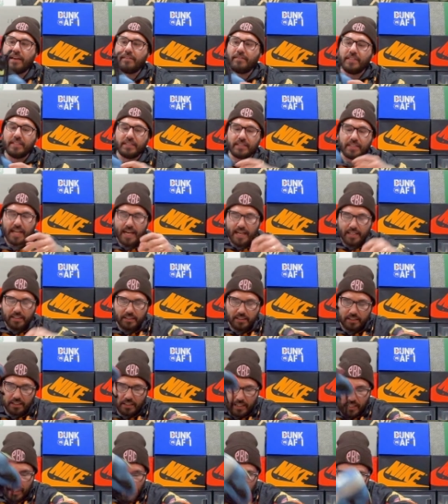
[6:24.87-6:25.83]
these 9s in the
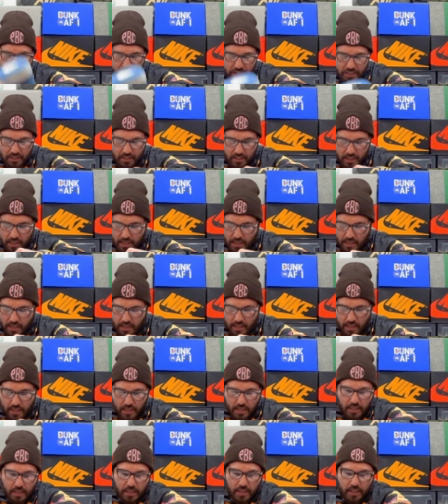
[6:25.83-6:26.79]
collection.
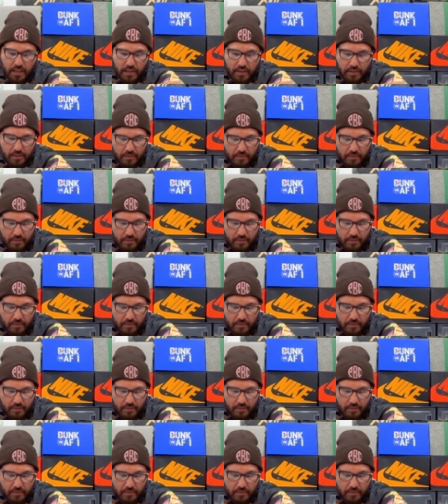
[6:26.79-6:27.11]
Yeah.